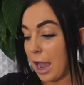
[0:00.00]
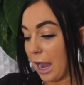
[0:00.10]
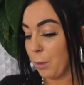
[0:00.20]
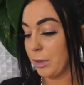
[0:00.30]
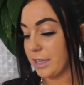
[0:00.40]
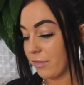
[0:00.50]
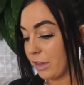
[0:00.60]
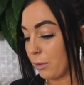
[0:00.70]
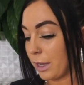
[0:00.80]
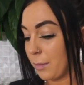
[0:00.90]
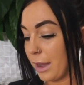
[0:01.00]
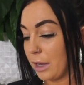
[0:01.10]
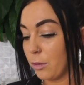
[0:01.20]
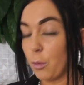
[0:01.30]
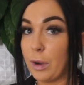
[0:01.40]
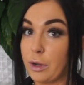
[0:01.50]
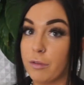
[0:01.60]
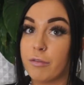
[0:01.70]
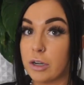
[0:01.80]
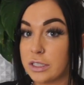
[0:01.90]
I would definitely recommend when you
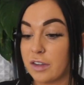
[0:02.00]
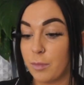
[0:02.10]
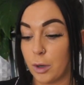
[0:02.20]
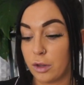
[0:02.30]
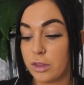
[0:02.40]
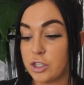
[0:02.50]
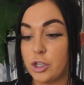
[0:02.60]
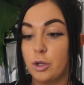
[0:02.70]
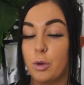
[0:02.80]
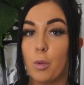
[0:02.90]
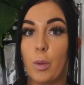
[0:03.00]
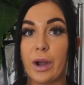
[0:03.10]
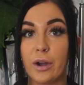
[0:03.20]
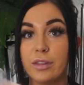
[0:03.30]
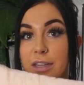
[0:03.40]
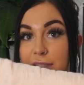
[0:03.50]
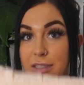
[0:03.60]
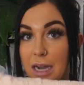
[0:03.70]
first give birth to wear these